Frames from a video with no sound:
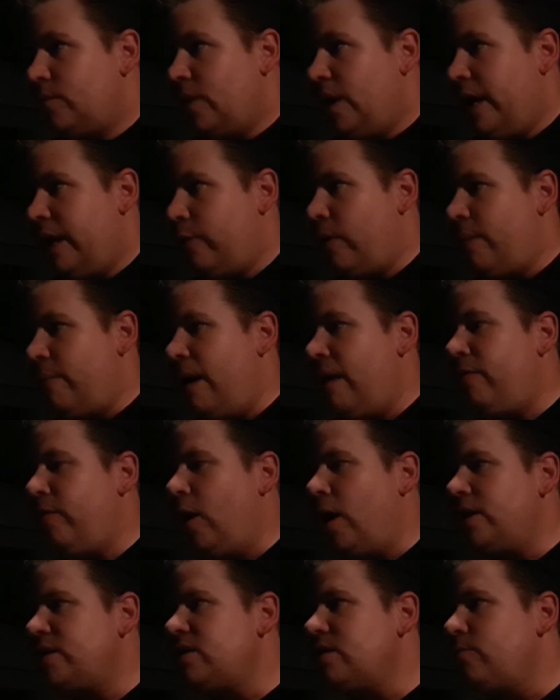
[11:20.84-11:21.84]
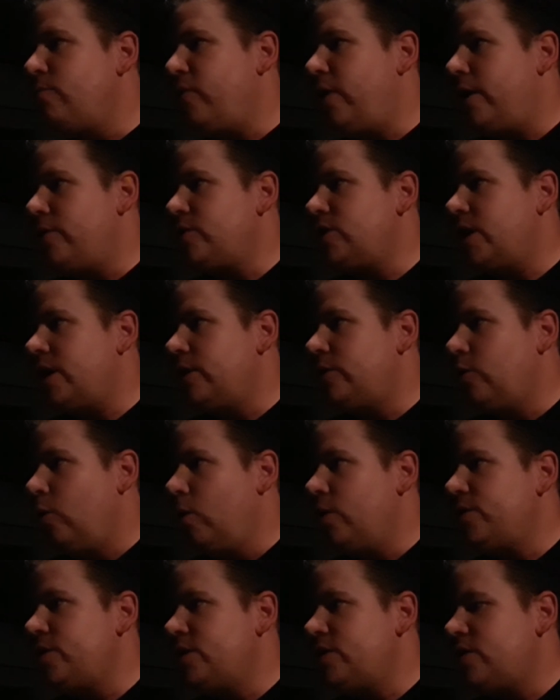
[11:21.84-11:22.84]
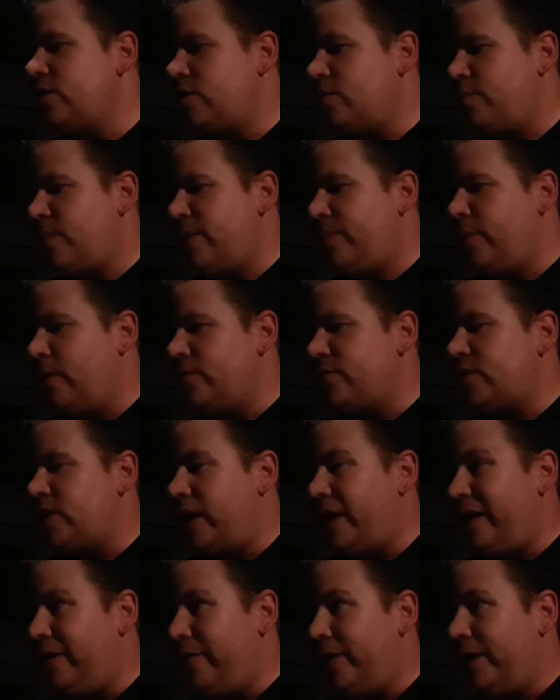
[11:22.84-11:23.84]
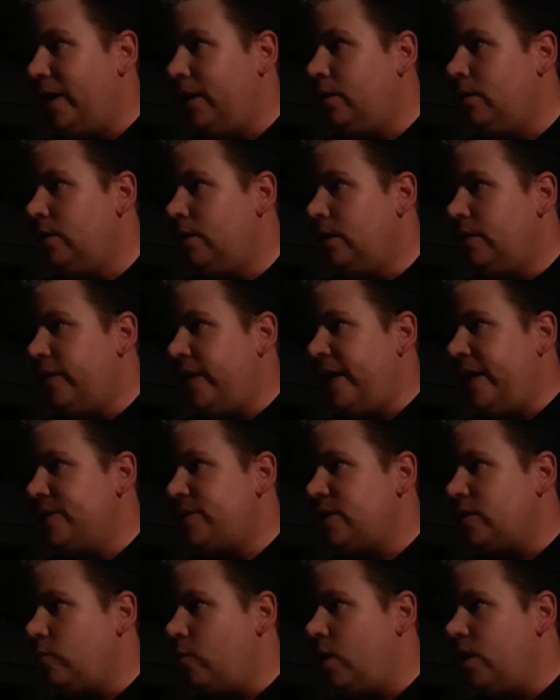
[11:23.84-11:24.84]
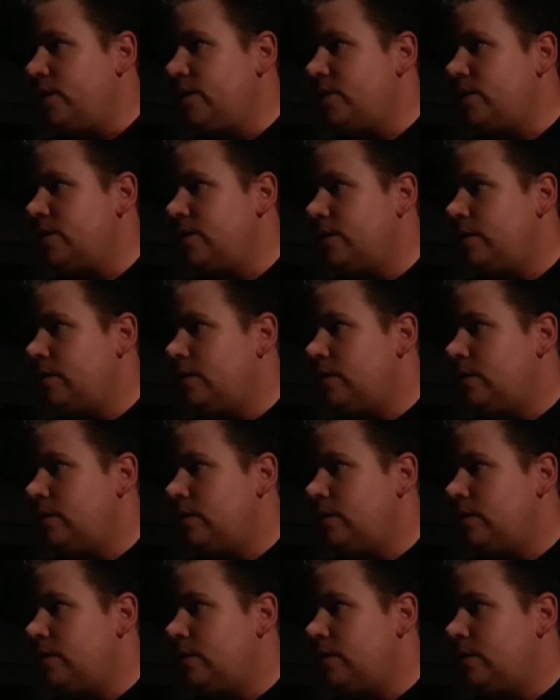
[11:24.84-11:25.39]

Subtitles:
Anyway, my thoughts and prayers and condolences to the people of Syria, the innocent ones.